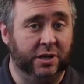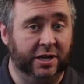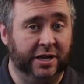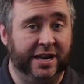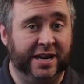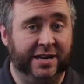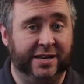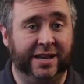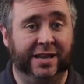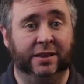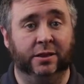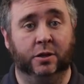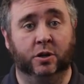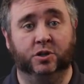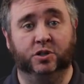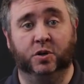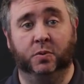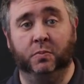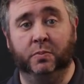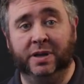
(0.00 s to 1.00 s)
height and
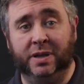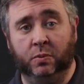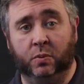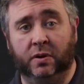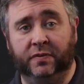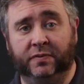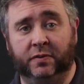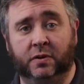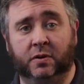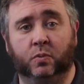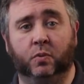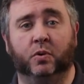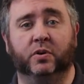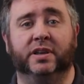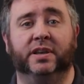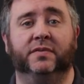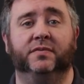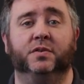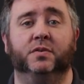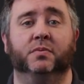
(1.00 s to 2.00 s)
larger midwoofer will
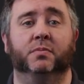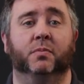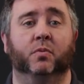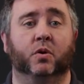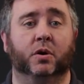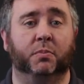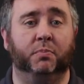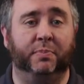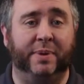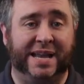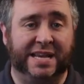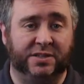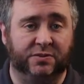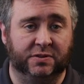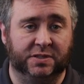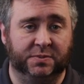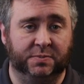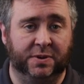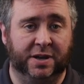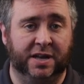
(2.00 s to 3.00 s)
give you more bass
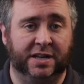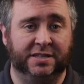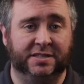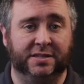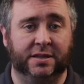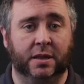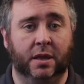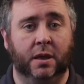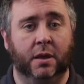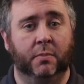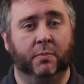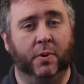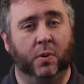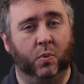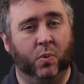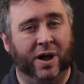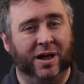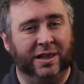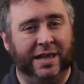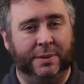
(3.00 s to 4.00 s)
response,
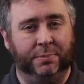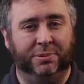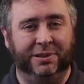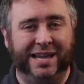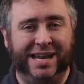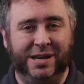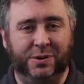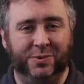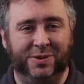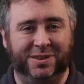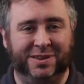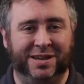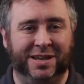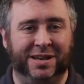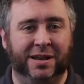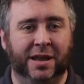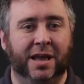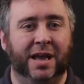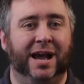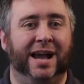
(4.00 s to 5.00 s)
but while I played with
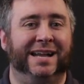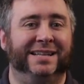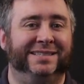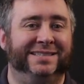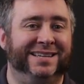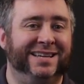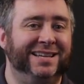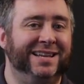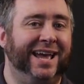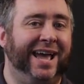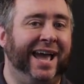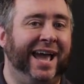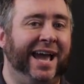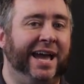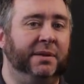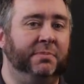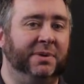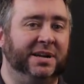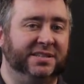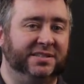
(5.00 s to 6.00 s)
it, I did
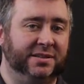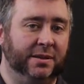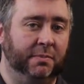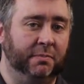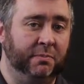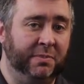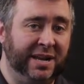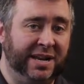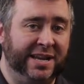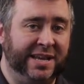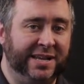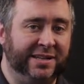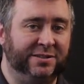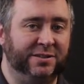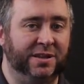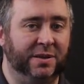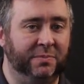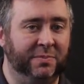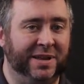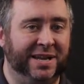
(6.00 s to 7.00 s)
add my Sub Mini
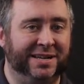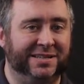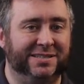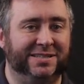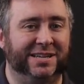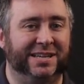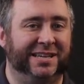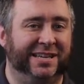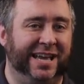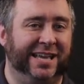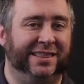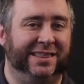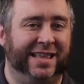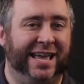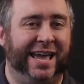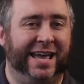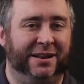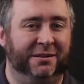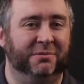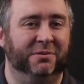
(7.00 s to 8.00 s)
to the mix to get
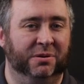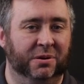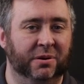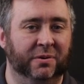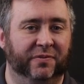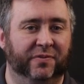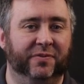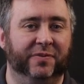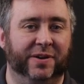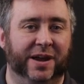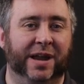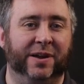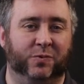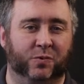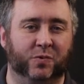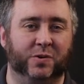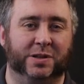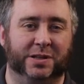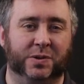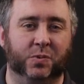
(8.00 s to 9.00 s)
that oomph I
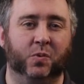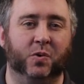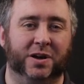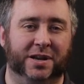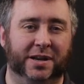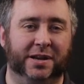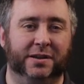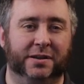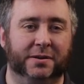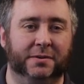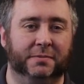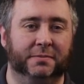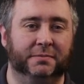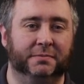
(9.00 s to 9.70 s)
really wanted.